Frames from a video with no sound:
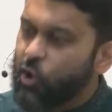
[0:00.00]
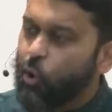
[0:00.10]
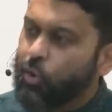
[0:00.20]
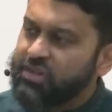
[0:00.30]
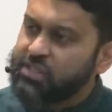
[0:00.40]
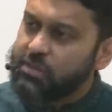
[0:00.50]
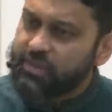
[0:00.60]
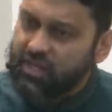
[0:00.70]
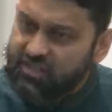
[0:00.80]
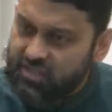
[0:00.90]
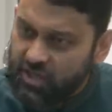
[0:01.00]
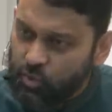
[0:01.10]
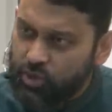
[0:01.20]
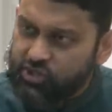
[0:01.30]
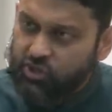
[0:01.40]
only to be
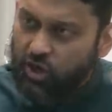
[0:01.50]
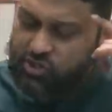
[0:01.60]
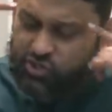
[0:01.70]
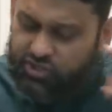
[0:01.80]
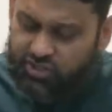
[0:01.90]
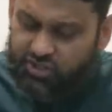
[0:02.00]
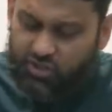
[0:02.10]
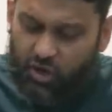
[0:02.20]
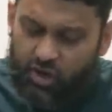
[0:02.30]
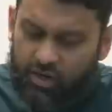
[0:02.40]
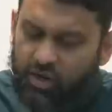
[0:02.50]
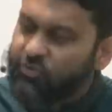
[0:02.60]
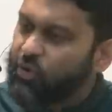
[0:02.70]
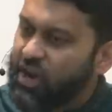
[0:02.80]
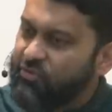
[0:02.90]
extinguished, consciousness gone
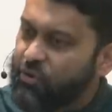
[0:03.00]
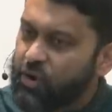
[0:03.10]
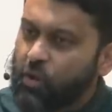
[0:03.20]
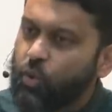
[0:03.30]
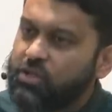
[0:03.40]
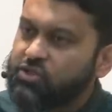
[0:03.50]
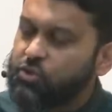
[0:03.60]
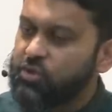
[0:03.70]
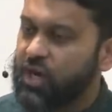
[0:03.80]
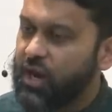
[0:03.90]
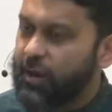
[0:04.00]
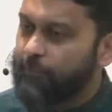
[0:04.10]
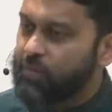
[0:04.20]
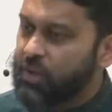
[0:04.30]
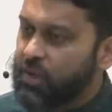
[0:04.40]
forever once you die.
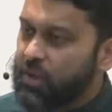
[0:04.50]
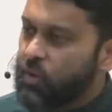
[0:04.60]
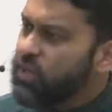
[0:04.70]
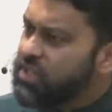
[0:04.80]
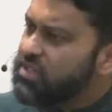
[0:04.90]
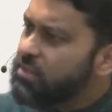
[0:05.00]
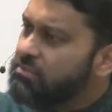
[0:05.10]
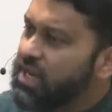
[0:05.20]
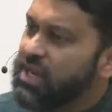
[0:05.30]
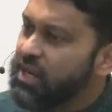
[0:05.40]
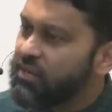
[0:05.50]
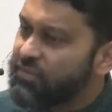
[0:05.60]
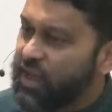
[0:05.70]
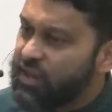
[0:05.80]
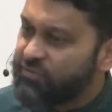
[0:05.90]
What is the meaning of
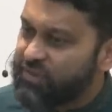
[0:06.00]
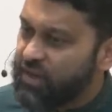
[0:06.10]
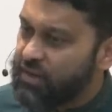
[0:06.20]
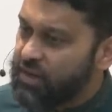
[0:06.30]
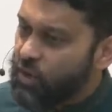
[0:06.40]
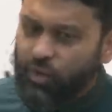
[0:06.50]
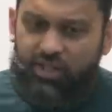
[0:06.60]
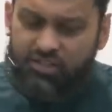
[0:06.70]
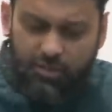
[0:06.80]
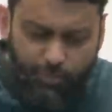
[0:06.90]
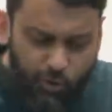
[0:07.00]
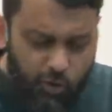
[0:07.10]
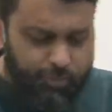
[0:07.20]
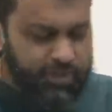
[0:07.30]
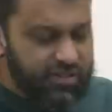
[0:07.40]
life then? What is the
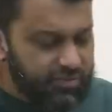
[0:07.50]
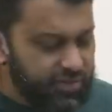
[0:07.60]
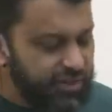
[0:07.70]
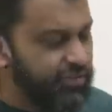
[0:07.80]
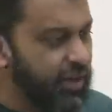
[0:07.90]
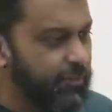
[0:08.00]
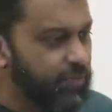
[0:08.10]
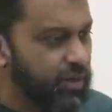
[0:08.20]
purpose of living?